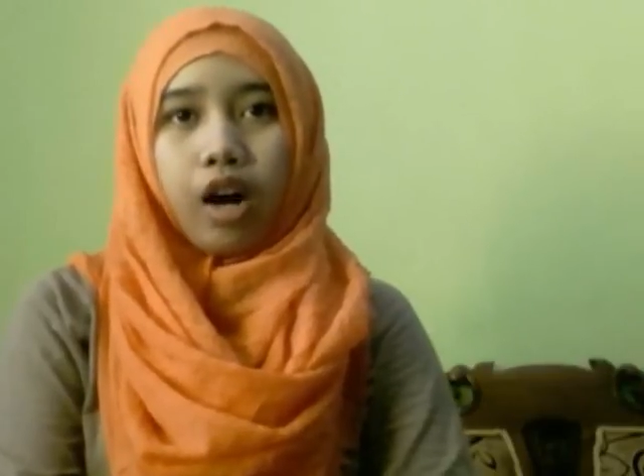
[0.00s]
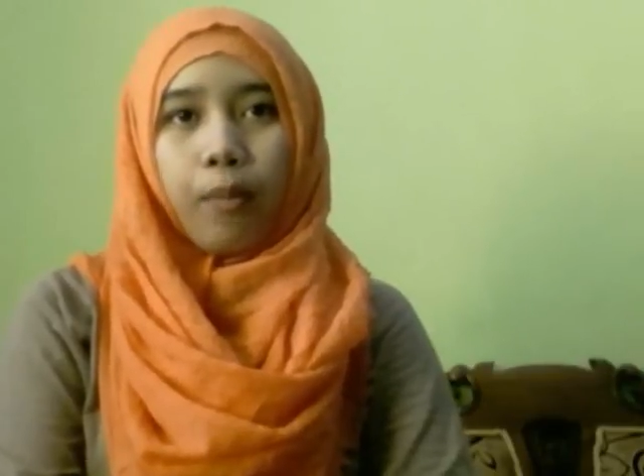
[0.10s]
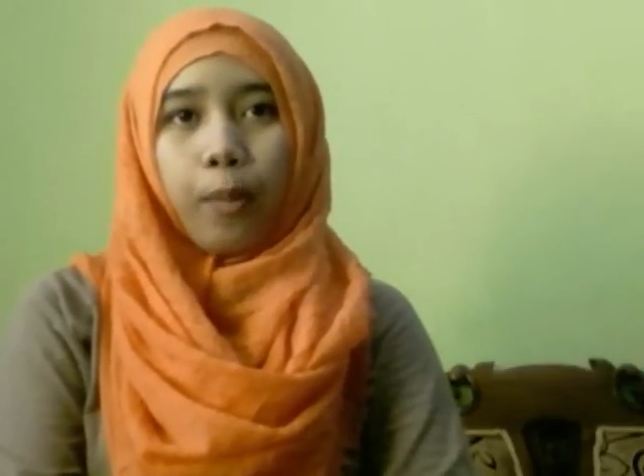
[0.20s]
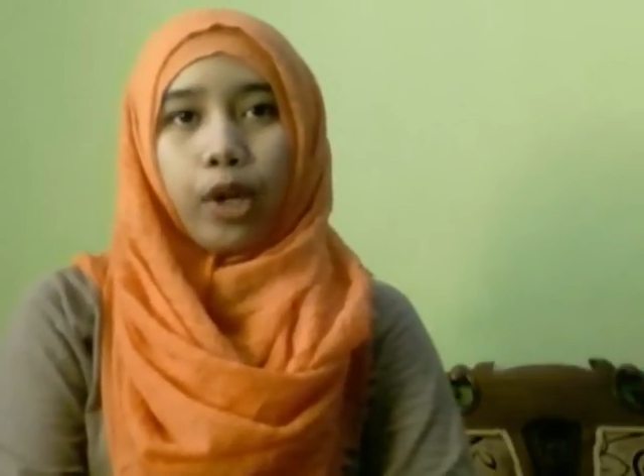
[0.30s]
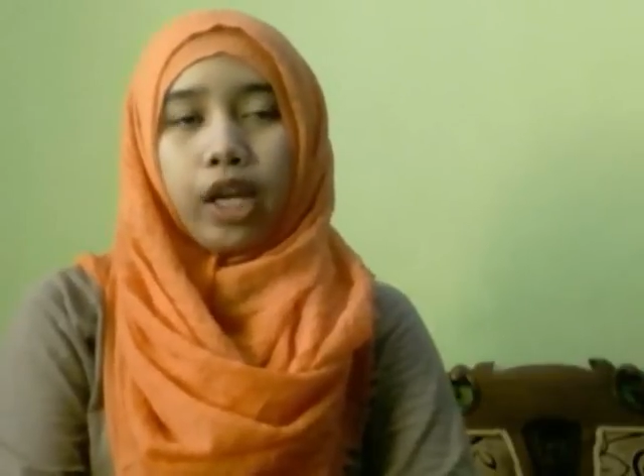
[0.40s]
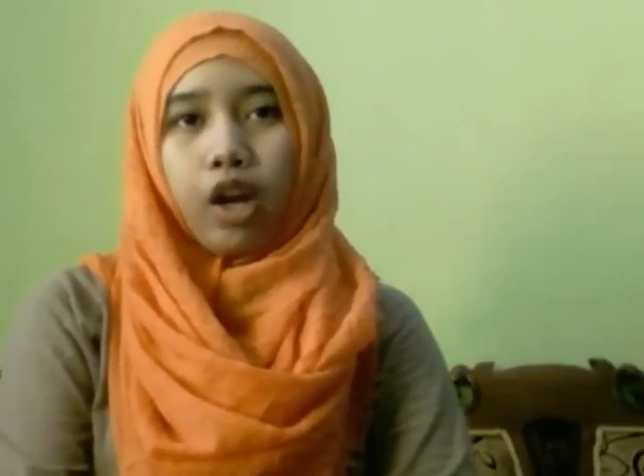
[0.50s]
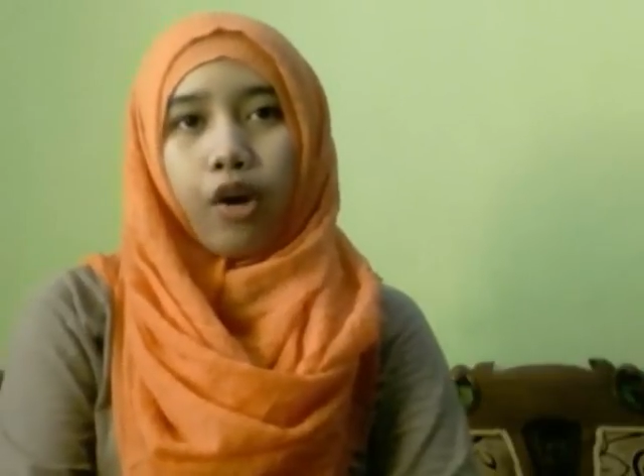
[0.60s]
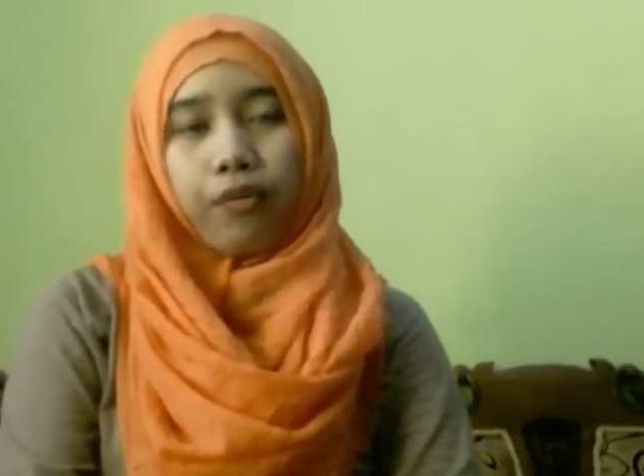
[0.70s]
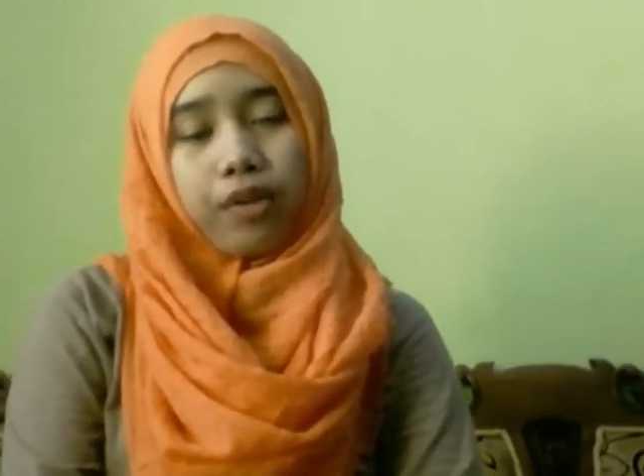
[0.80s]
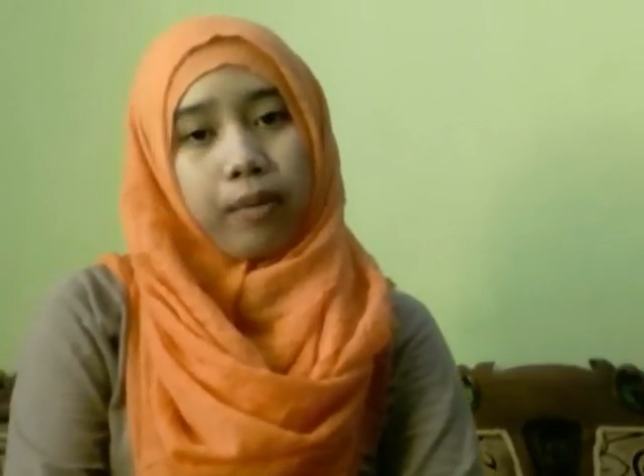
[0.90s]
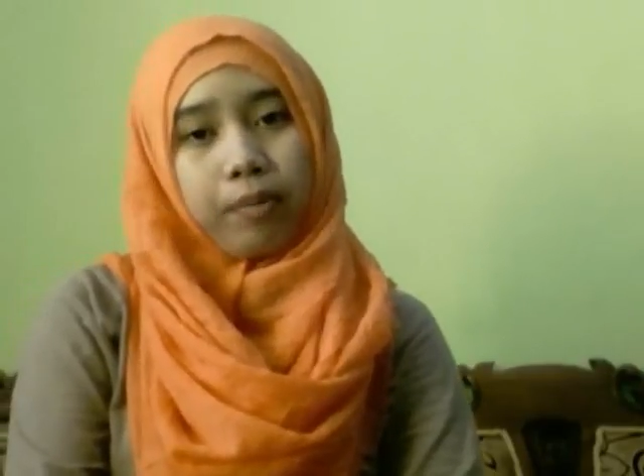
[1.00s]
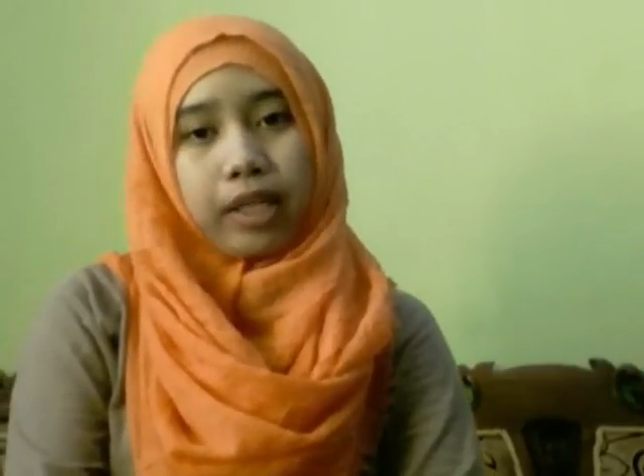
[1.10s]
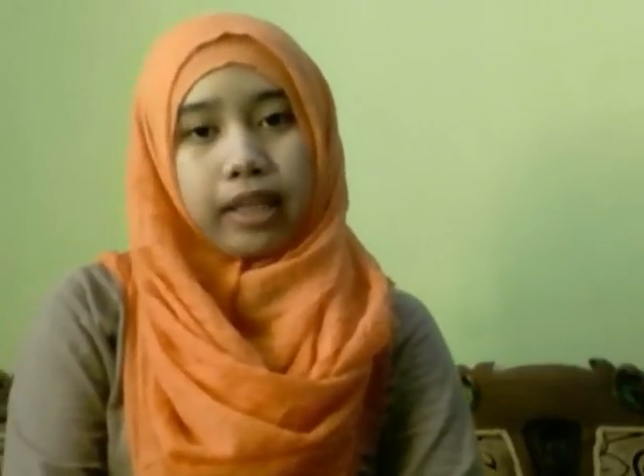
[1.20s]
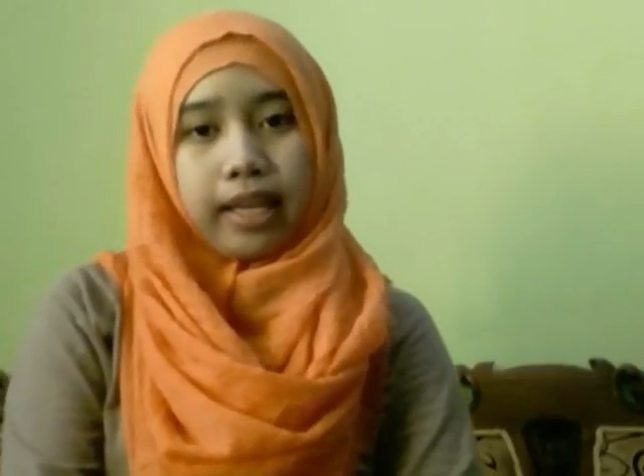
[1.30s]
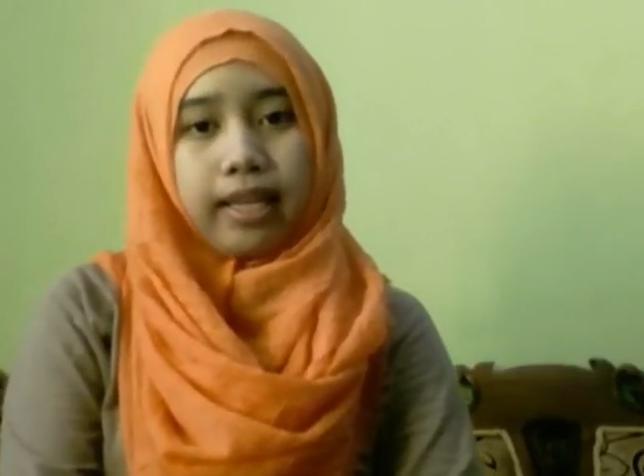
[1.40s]
component of
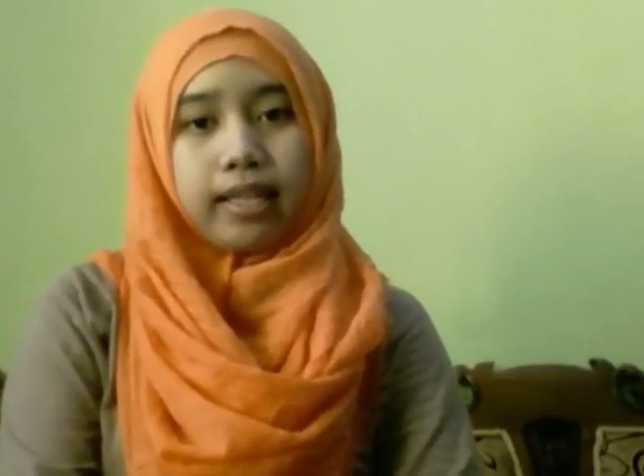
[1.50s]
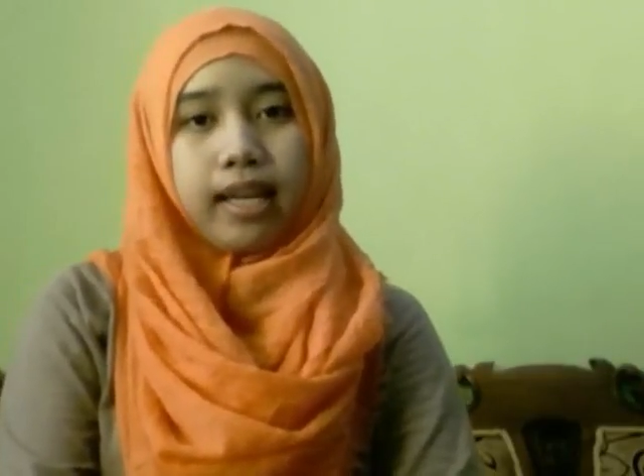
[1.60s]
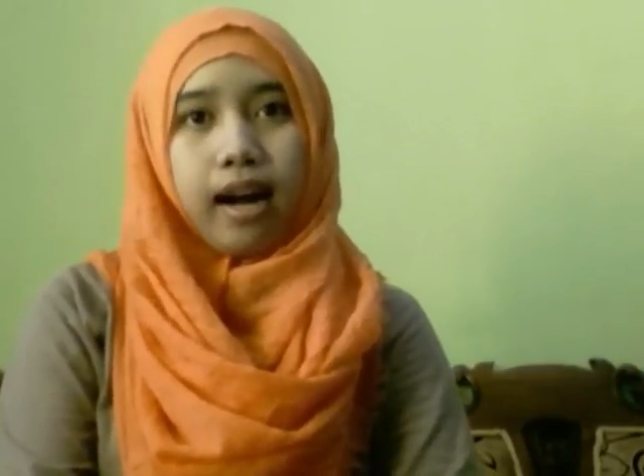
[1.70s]
liability